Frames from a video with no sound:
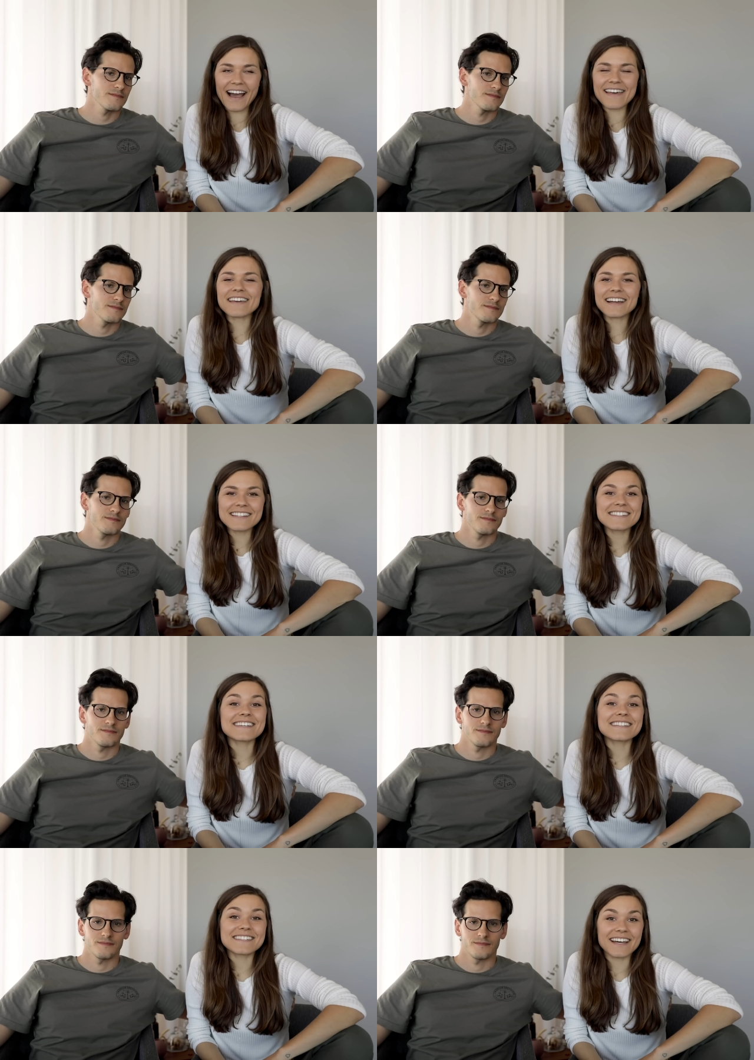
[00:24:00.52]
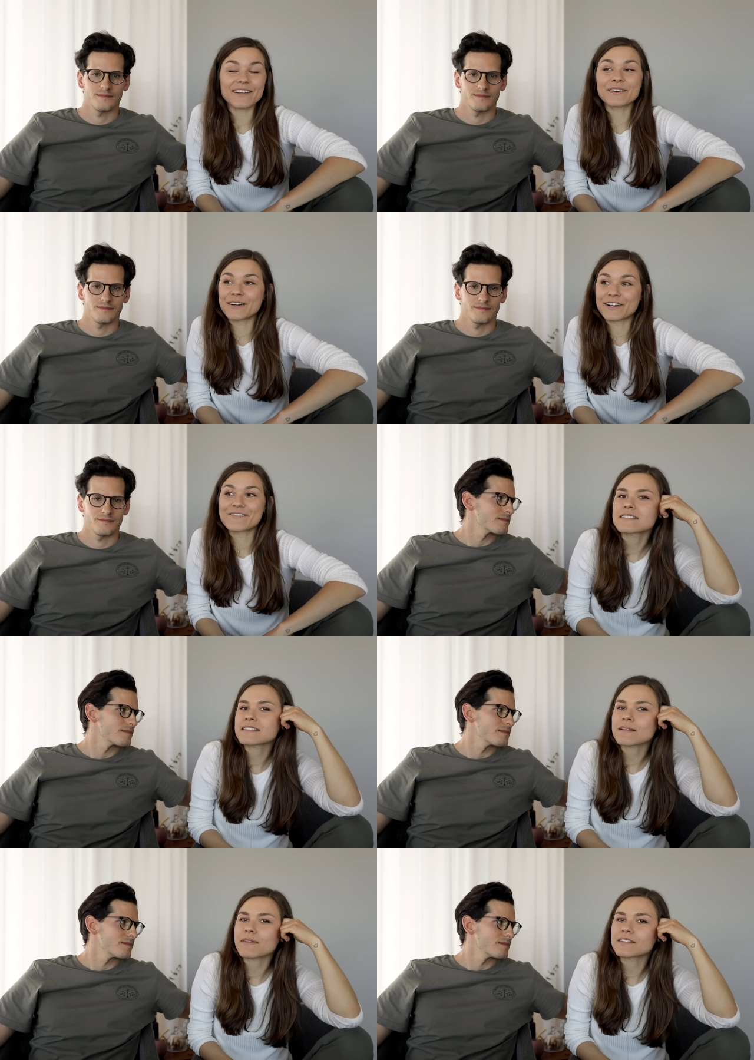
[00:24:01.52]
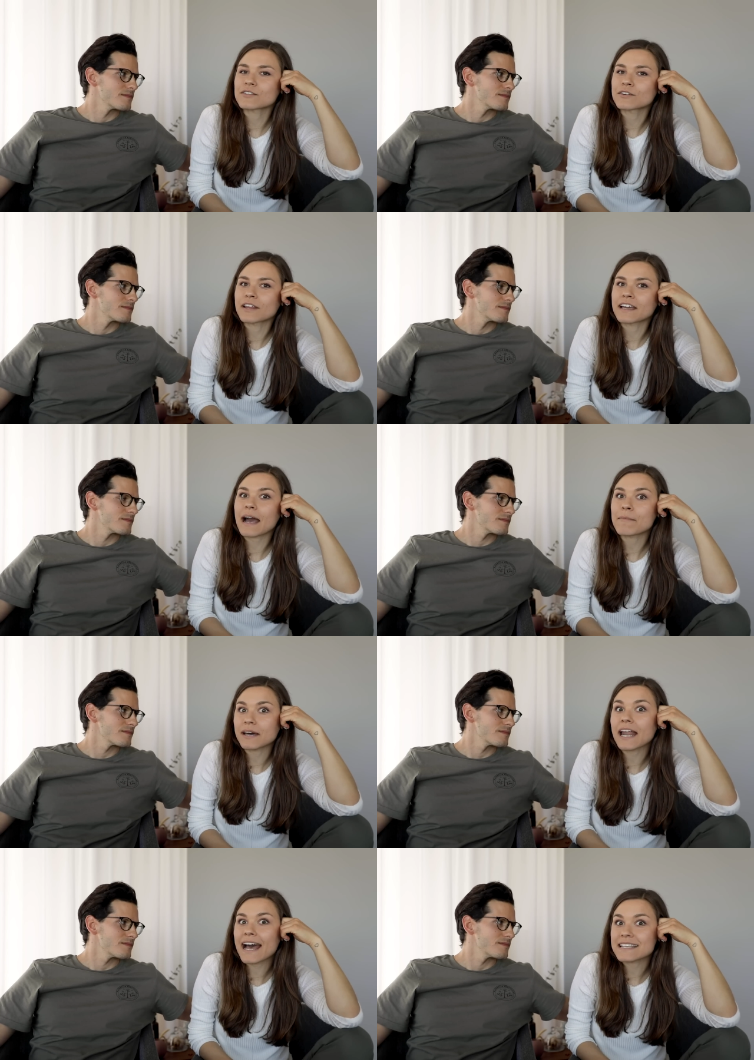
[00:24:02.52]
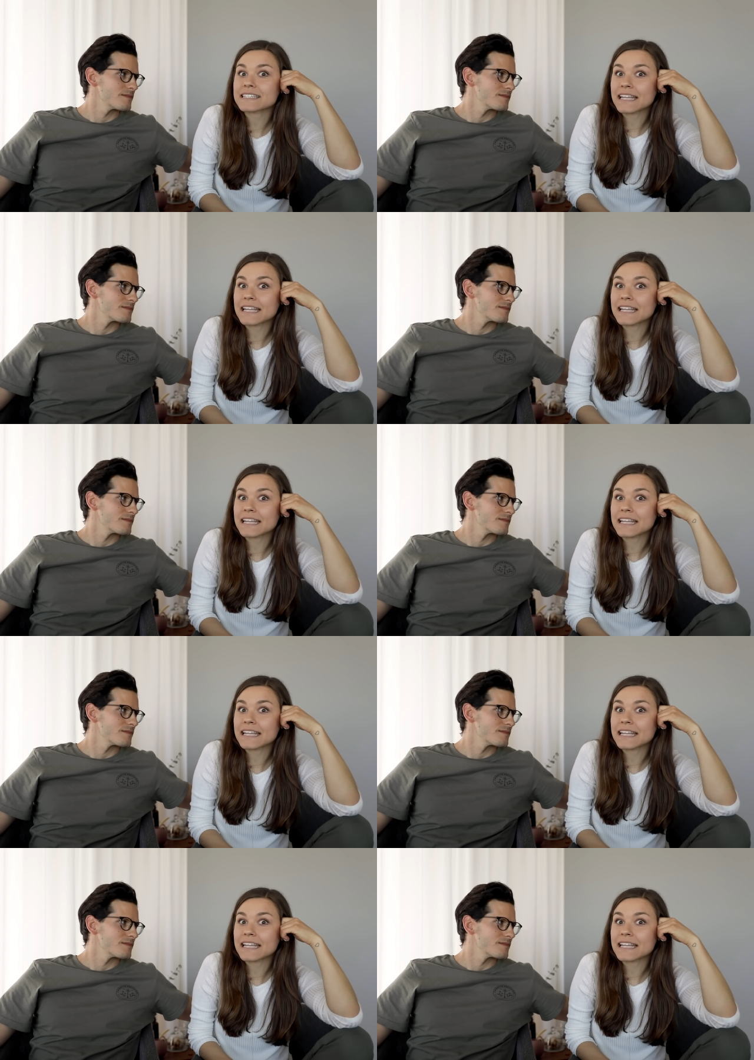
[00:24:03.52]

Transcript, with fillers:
Speaker 1: I think I did tell her. I said something to her like, I'm gonna ask